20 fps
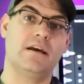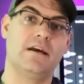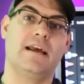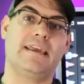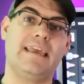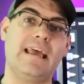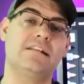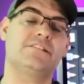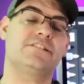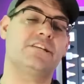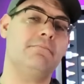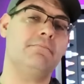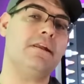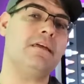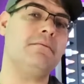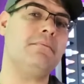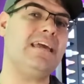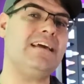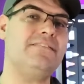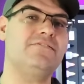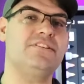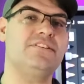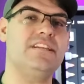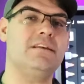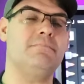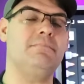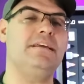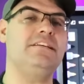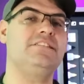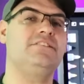Again, somebody may have
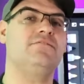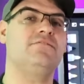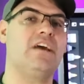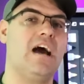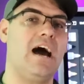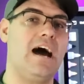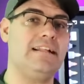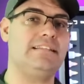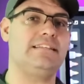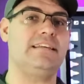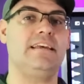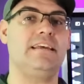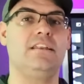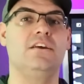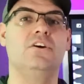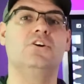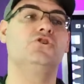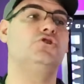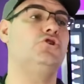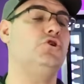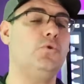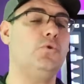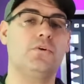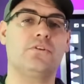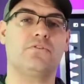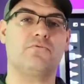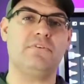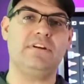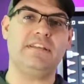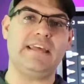seen a piece of content two
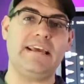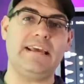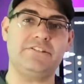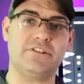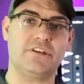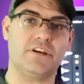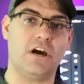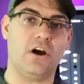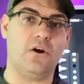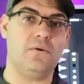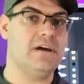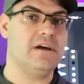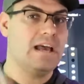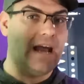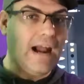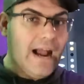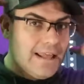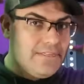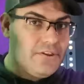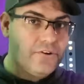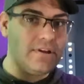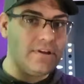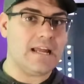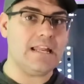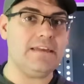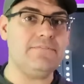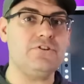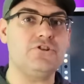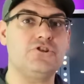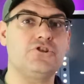or three days ago, and they're
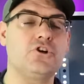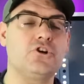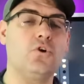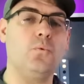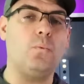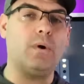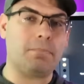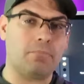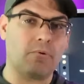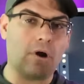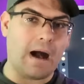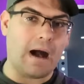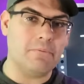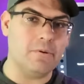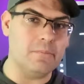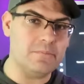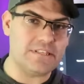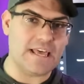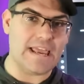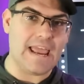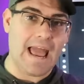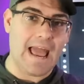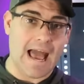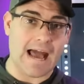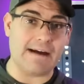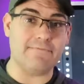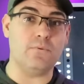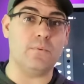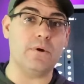not even sure what problems they have.